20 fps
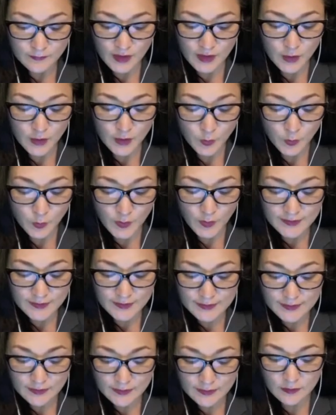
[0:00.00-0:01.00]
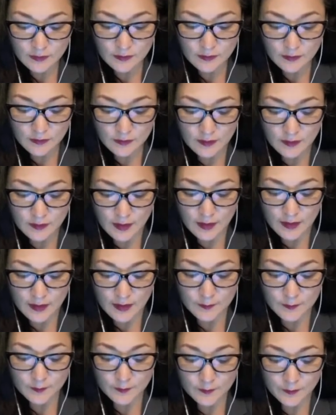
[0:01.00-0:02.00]
we still
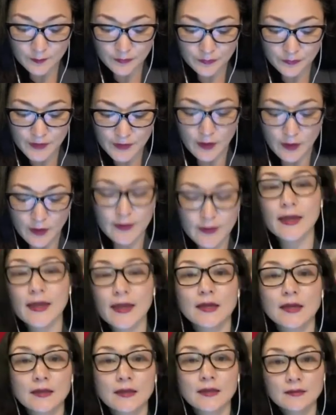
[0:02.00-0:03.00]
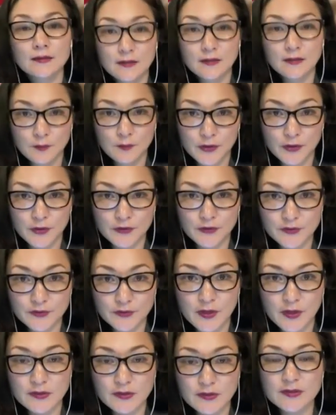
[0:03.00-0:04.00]
are getting numbers.
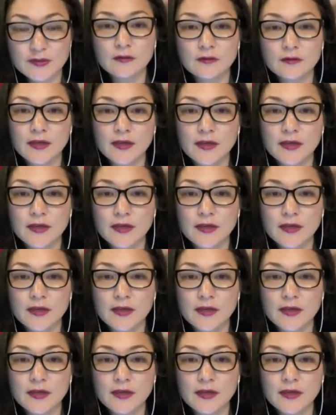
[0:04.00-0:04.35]
We are still